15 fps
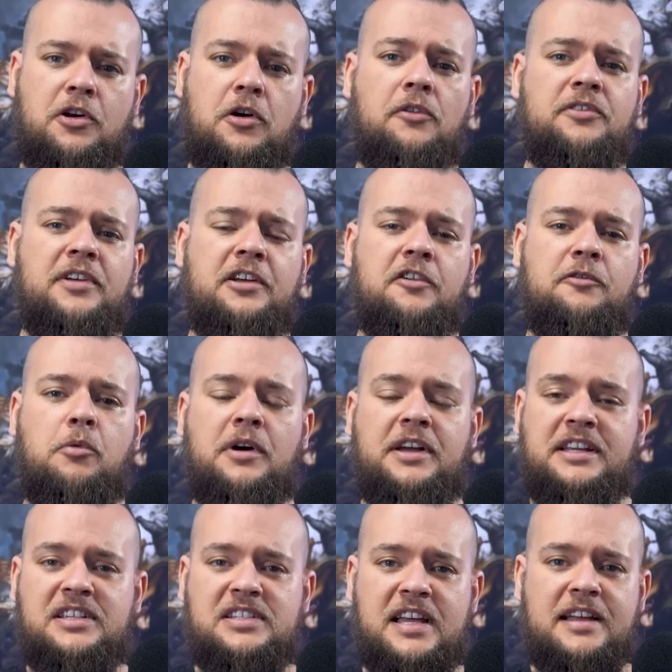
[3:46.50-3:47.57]
content of what he
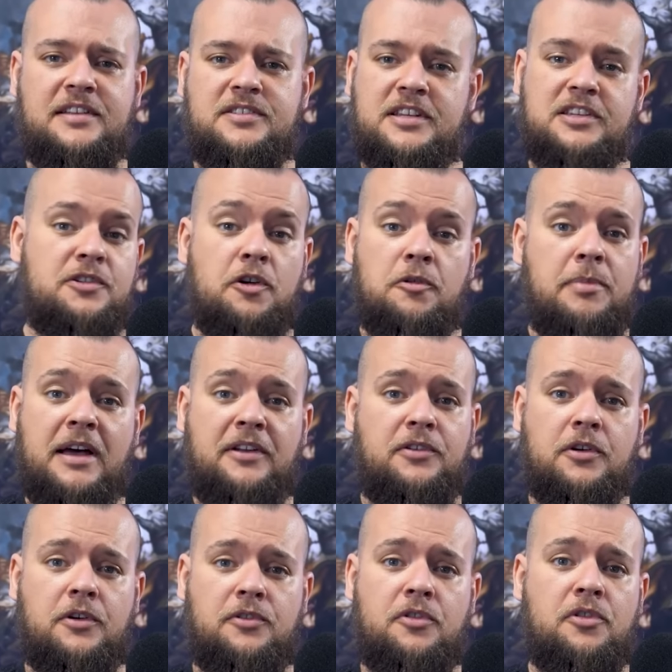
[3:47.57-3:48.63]
says is no
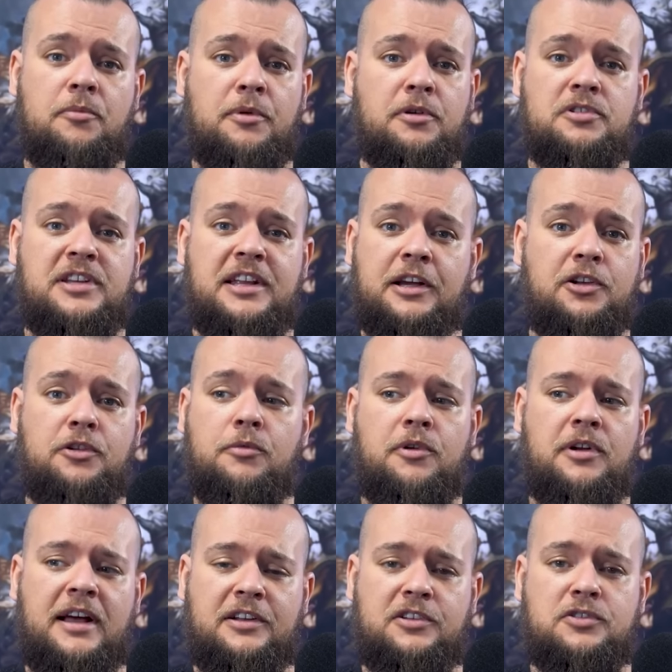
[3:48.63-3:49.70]
better than the most
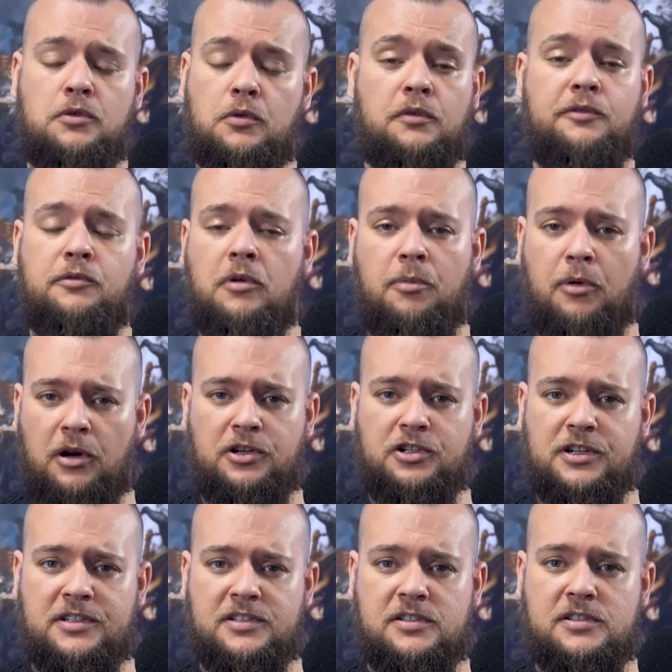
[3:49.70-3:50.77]
ignorant and scornful
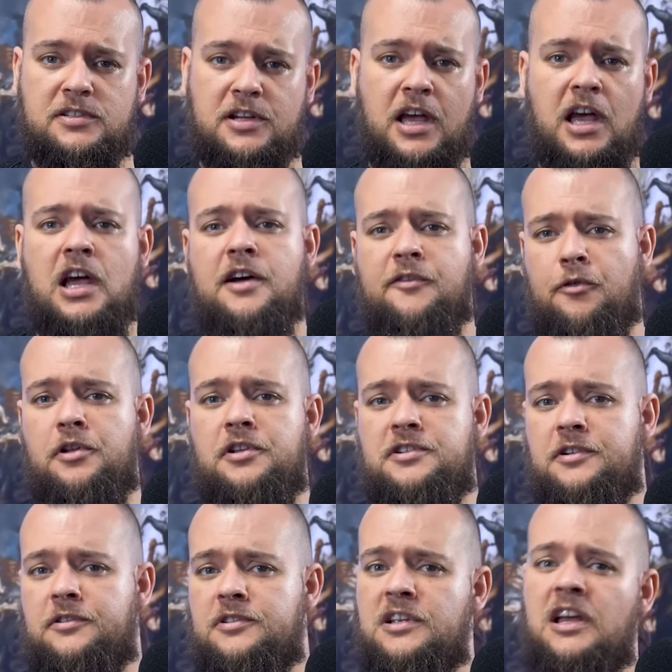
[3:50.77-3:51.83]
apologists. For
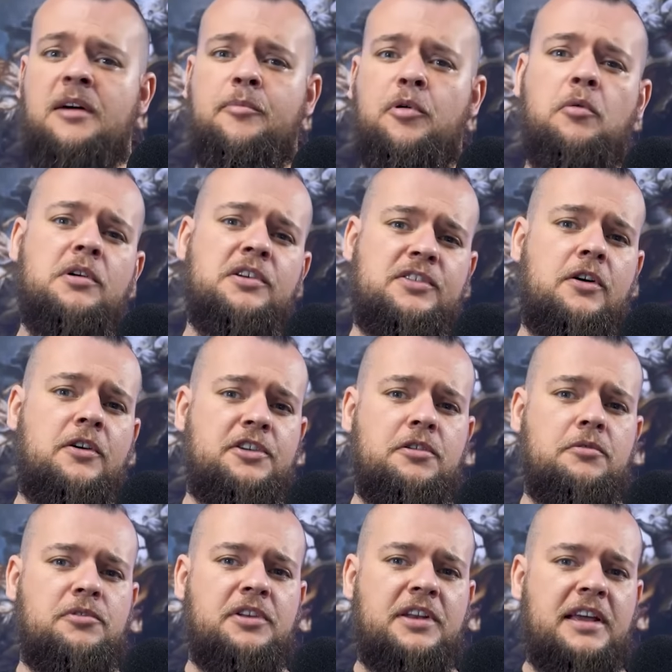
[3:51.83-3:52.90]
instance, Paul has
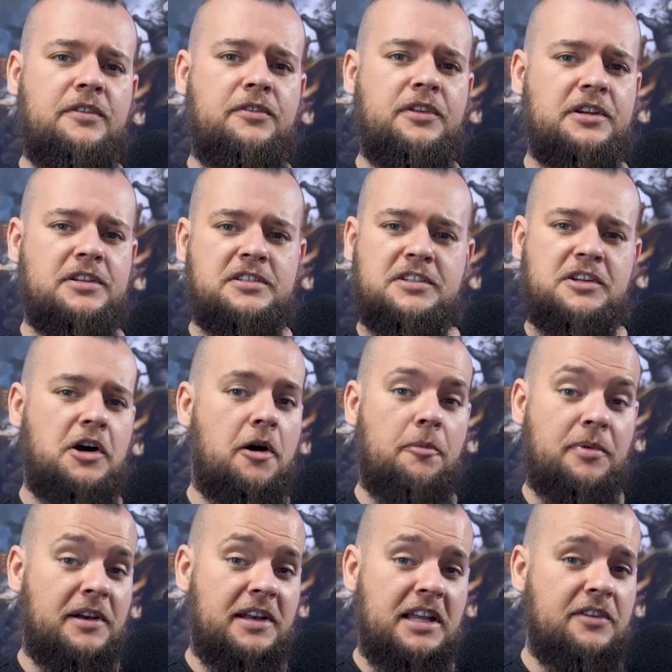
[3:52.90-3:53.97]
argued that atheists can't
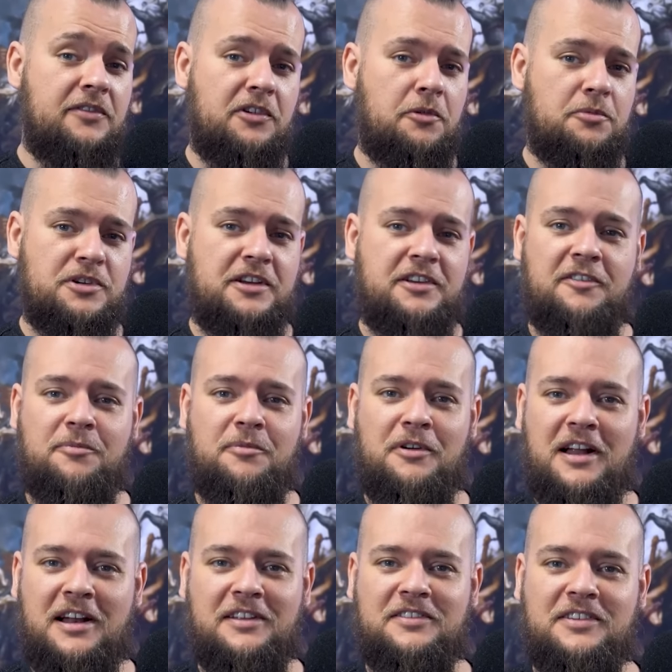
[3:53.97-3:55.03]
believe in objective
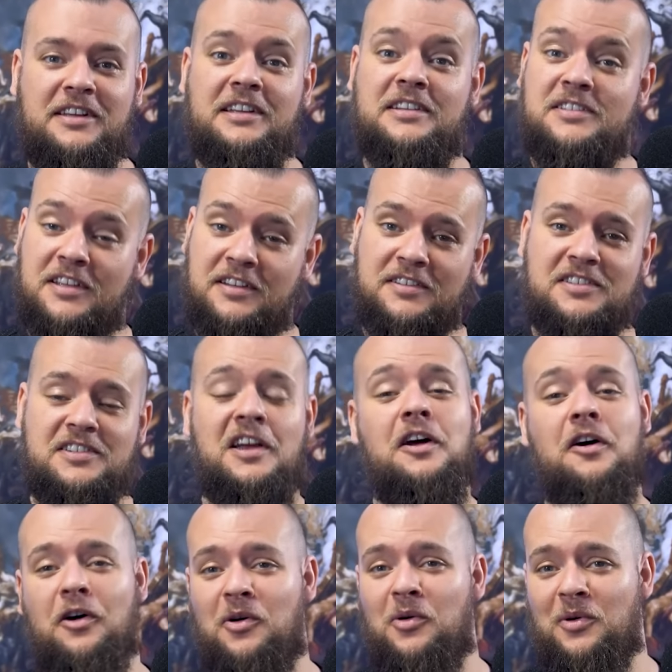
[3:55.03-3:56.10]
morality since,
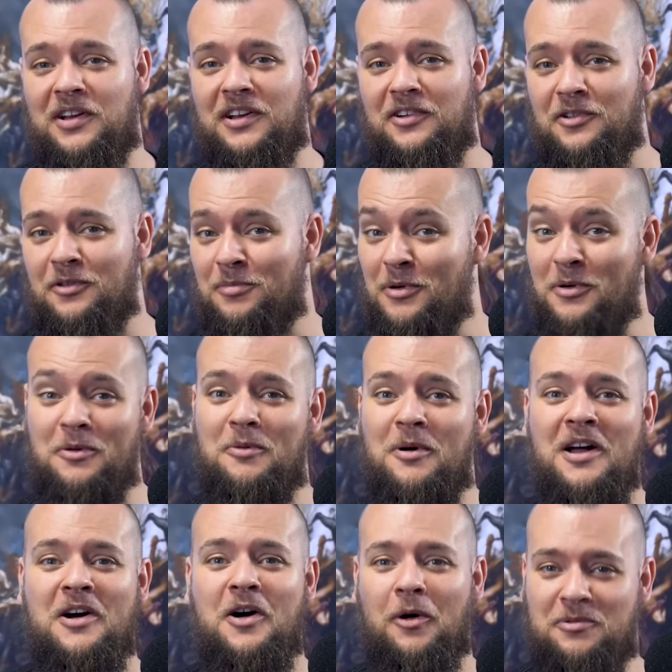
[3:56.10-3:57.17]
according to Paul,
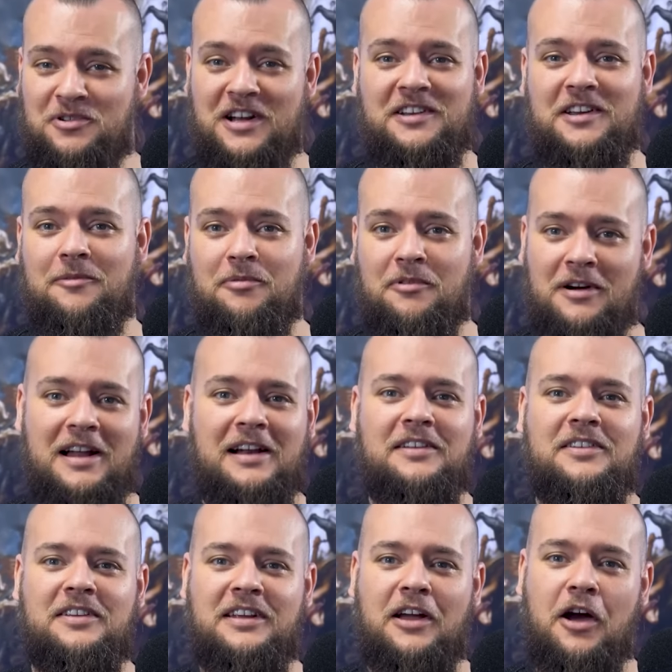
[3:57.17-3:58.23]
objective
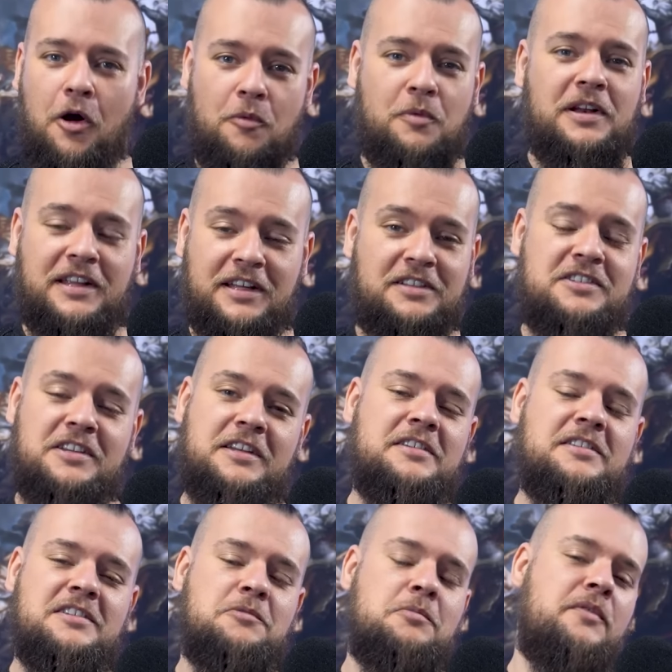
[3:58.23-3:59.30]
morality only
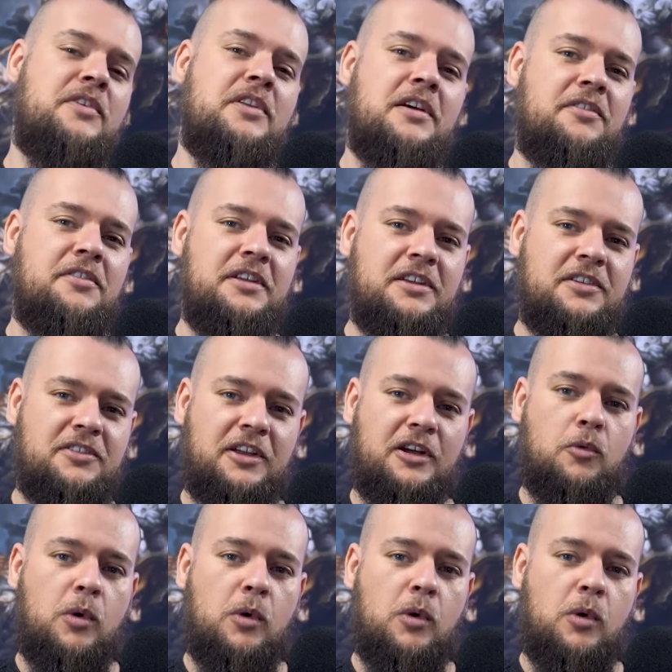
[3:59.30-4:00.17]
exists within a theistic